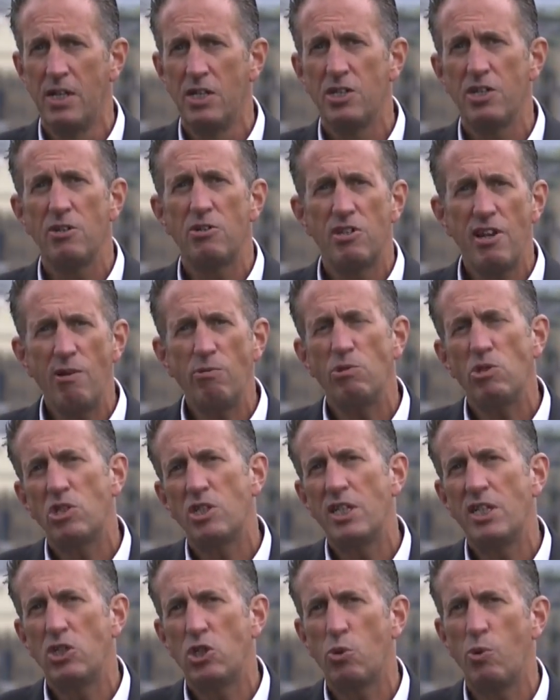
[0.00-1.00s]
So don't
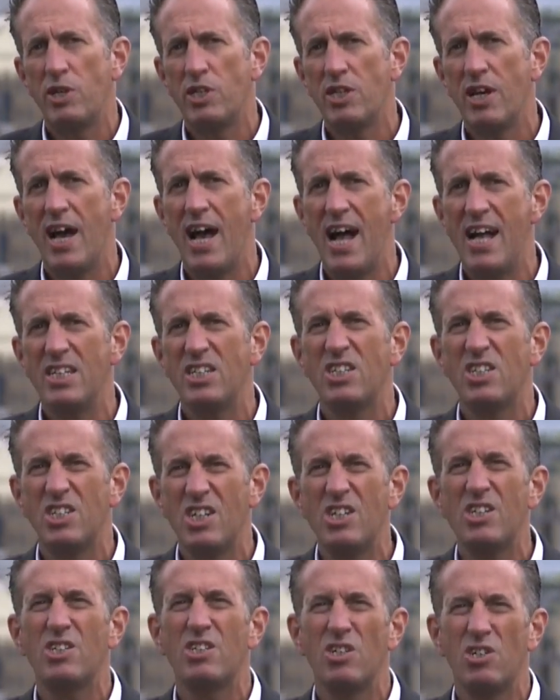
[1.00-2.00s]
see Twitter as
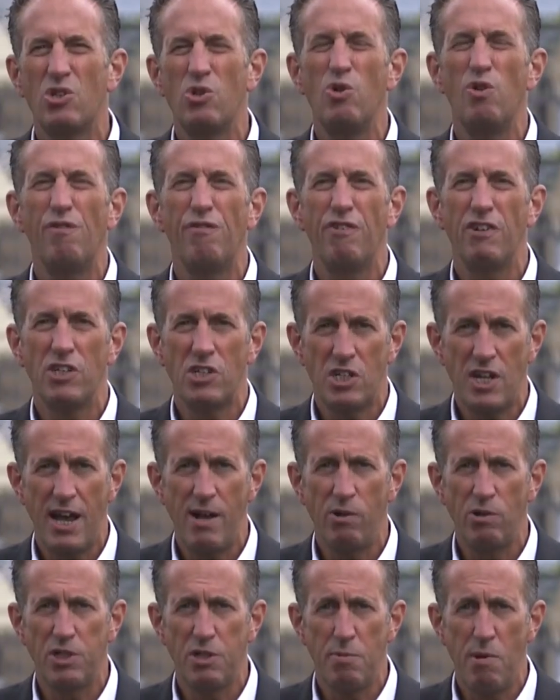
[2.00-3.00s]
just a tool for
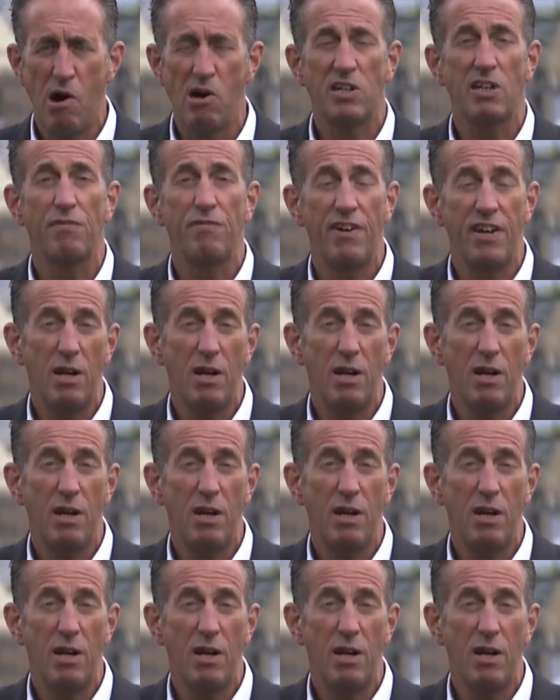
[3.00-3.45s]
sales and marketing.